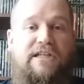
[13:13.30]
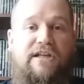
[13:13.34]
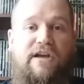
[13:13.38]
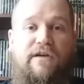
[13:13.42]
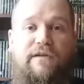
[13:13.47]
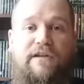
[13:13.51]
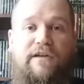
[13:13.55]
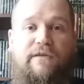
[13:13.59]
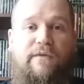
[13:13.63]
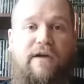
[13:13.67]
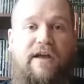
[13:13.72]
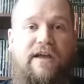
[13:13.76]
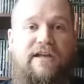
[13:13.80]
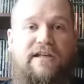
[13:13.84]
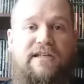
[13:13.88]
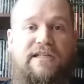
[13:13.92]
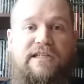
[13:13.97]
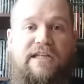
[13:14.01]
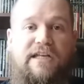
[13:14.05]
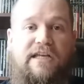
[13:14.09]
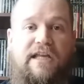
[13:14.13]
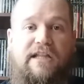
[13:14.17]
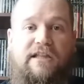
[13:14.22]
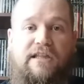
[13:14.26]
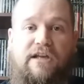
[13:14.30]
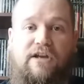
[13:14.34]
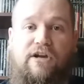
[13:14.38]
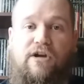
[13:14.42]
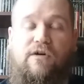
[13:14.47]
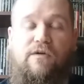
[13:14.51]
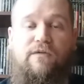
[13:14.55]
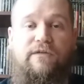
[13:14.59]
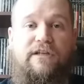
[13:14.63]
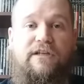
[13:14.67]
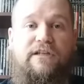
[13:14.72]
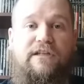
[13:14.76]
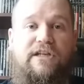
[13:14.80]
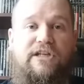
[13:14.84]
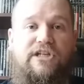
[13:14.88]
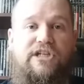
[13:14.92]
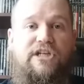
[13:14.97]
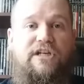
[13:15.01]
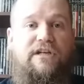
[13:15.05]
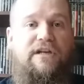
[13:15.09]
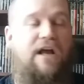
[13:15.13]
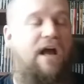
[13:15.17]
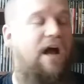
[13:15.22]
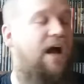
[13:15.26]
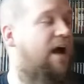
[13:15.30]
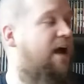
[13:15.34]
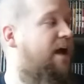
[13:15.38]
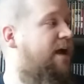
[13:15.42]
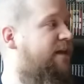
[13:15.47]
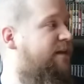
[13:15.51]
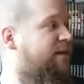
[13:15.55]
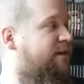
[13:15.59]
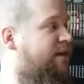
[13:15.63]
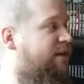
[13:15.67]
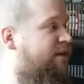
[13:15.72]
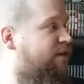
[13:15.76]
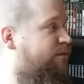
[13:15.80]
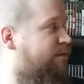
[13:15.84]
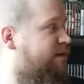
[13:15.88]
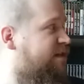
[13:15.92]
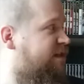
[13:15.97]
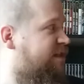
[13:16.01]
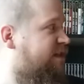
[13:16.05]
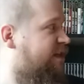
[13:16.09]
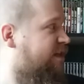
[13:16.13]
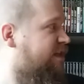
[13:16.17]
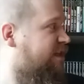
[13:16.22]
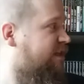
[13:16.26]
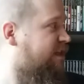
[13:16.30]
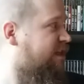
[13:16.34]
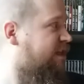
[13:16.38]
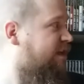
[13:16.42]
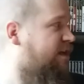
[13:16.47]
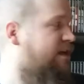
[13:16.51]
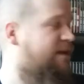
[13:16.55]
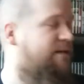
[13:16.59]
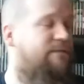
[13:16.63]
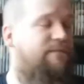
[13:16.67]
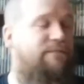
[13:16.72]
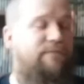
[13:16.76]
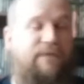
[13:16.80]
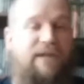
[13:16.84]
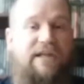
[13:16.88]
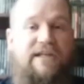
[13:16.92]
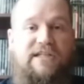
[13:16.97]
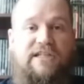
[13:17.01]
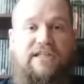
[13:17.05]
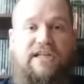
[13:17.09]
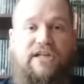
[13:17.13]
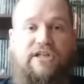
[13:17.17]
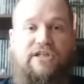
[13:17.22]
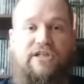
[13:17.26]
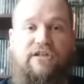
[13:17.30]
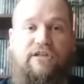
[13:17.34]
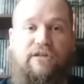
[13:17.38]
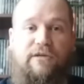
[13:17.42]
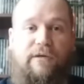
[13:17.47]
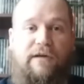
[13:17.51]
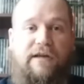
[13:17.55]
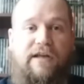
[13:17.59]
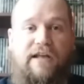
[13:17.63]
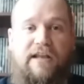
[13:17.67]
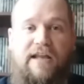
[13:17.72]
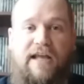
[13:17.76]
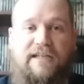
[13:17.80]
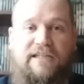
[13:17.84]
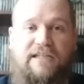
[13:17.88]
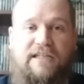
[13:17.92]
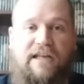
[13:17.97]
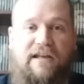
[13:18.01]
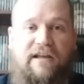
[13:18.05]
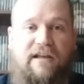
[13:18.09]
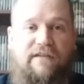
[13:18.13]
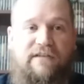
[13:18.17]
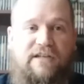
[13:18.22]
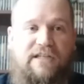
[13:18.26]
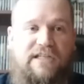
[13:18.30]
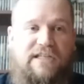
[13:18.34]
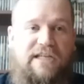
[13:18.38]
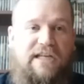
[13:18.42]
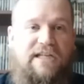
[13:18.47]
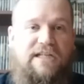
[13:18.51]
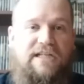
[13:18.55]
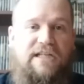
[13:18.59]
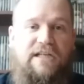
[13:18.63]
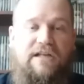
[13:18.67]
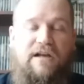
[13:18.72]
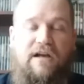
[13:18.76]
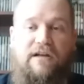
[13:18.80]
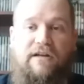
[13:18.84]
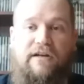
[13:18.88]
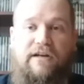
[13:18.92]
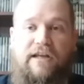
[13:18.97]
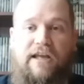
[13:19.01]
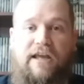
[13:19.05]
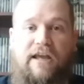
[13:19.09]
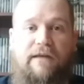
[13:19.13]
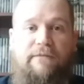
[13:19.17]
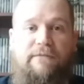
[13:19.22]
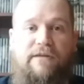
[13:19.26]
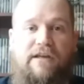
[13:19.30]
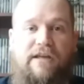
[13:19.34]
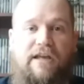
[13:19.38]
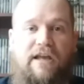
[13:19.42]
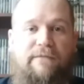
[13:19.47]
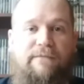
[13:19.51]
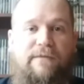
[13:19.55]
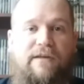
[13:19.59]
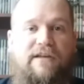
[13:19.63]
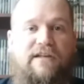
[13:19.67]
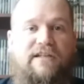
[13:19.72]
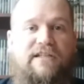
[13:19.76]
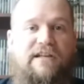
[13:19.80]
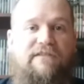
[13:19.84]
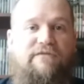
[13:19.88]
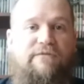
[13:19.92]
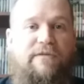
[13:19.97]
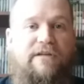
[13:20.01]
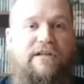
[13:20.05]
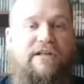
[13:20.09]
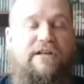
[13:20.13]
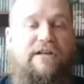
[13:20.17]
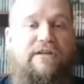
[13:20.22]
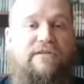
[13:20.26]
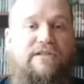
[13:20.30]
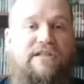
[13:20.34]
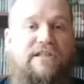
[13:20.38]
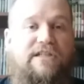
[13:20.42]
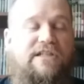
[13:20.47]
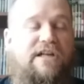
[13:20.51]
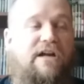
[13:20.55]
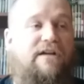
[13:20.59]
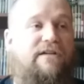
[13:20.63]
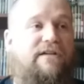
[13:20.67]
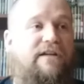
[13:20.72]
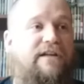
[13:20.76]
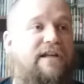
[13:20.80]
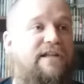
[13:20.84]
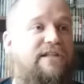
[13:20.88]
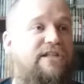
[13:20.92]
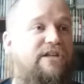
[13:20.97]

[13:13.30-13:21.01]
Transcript: the only way is to get the gold edition on the 360 and PlayStation 3, and that's like a $60 game to get because everybody knows it's hard to get.